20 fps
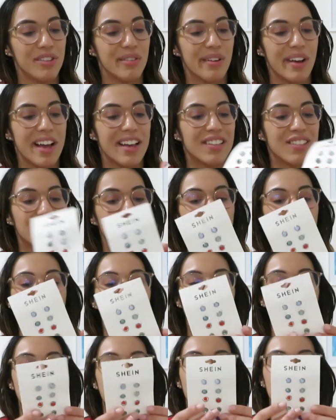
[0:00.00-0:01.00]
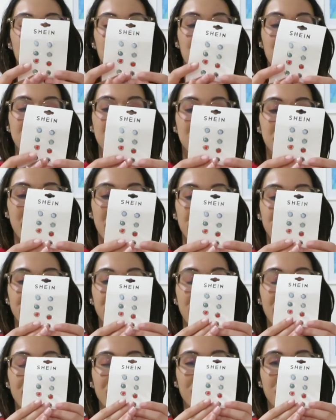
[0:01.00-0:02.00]
You guys know that purple is my
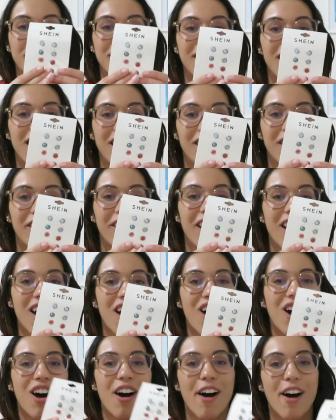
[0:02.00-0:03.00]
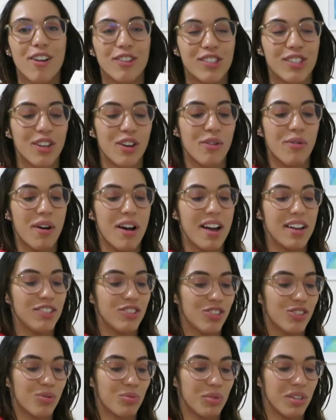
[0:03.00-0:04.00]
favorite color. Also, I
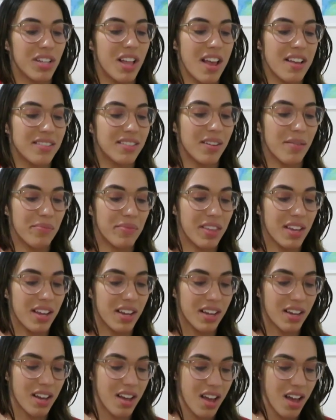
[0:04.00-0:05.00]
just realized something.